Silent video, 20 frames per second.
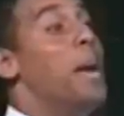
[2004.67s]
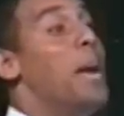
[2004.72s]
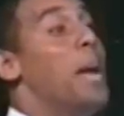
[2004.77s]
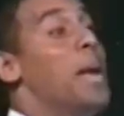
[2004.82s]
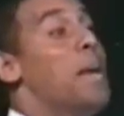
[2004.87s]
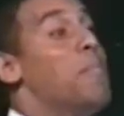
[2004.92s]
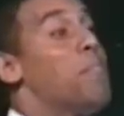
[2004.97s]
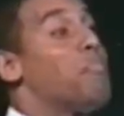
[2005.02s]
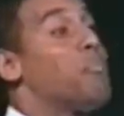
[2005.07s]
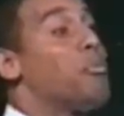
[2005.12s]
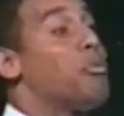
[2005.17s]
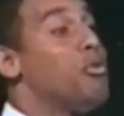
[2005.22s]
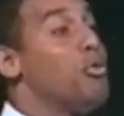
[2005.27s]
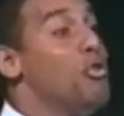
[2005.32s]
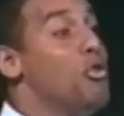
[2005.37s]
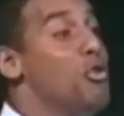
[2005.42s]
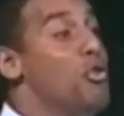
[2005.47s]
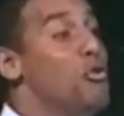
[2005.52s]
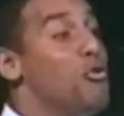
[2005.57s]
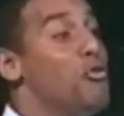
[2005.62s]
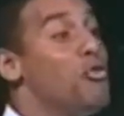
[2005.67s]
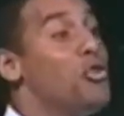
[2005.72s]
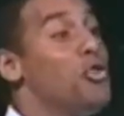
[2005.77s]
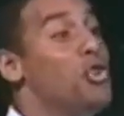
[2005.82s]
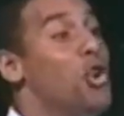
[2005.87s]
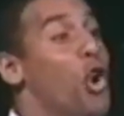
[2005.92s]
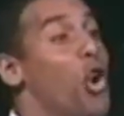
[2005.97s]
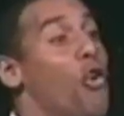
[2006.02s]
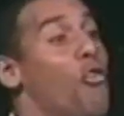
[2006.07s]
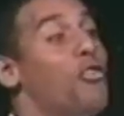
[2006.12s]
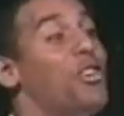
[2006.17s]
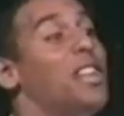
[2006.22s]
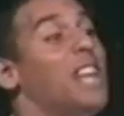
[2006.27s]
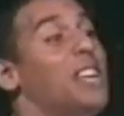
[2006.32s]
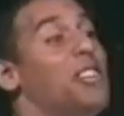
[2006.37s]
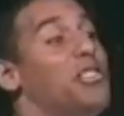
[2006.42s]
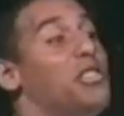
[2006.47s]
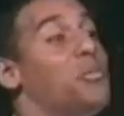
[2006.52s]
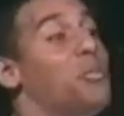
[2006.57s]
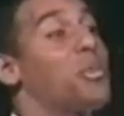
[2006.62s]
improve your
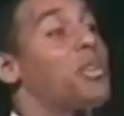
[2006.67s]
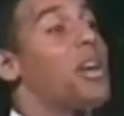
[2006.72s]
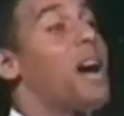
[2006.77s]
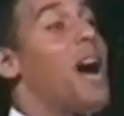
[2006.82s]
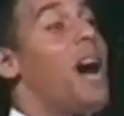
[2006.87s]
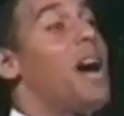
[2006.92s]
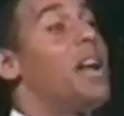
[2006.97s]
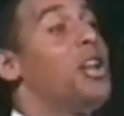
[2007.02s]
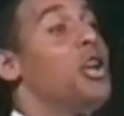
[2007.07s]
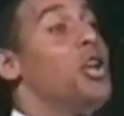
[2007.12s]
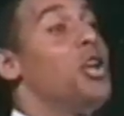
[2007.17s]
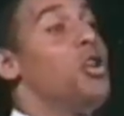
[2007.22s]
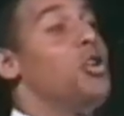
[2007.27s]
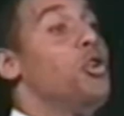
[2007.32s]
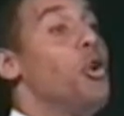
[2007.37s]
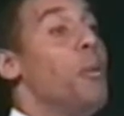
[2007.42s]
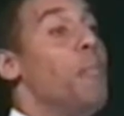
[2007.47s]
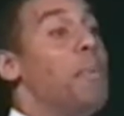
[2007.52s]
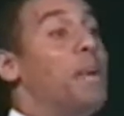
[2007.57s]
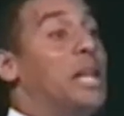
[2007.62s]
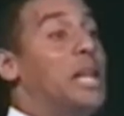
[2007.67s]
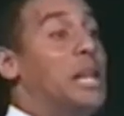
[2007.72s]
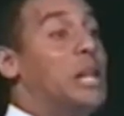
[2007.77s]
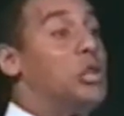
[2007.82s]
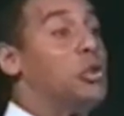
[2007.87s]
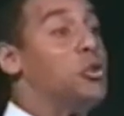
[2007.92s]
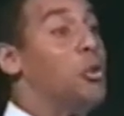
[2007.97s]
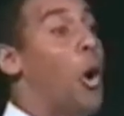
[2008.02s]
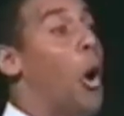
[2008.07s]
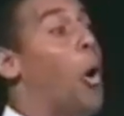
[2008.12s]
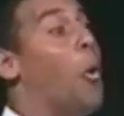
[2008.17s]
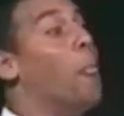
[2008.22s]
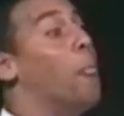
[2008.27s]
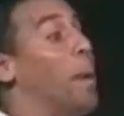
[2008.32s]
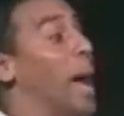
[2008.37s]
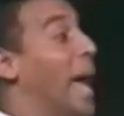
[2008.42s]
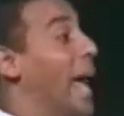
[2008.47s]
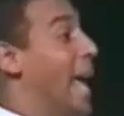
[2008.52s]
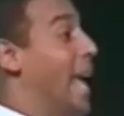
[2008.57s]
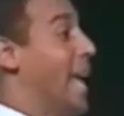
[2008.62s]
relationship with God, your ability to
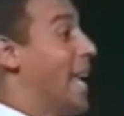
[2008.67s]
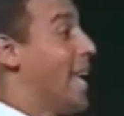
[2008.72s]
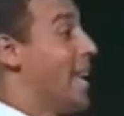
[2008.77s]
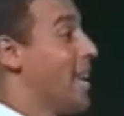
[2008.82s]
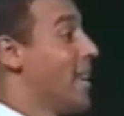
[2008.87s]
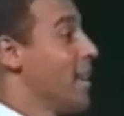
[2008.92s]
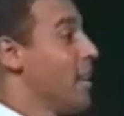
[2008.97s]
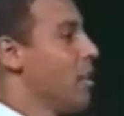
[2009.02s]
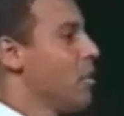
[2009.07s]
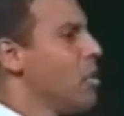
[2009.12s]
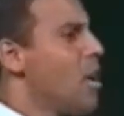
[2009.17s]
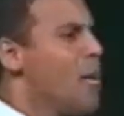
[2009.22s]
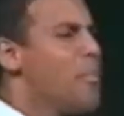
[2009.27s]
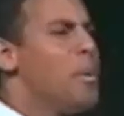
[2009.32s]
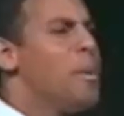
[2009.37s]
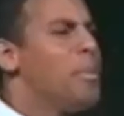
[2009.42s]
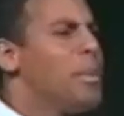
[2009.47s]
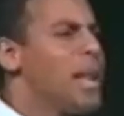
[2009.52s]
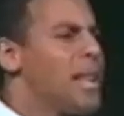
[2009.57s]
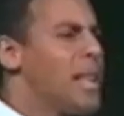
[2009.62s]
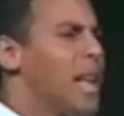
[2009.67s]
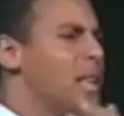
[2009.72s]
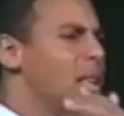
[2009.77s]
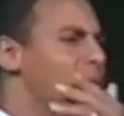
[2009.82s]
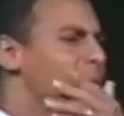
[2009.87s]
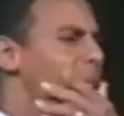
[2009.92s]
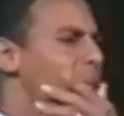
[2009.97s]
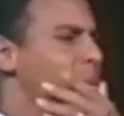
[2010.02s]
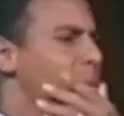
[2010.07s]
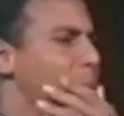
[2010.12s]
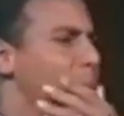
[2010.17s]
obey. Do you have people like that in your life?